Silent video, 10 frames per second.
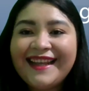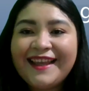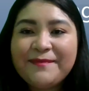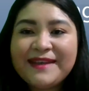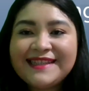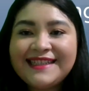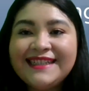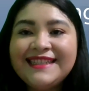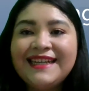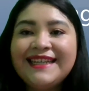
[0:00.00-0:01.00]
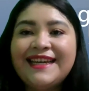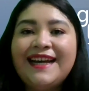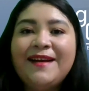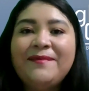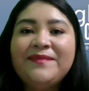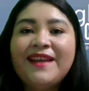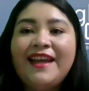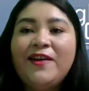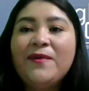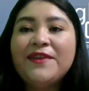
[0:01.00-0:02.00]
Let me see, Diane.
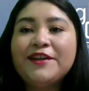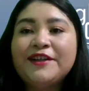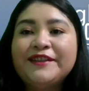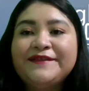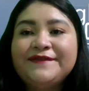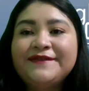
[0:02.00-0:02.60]
Hello there.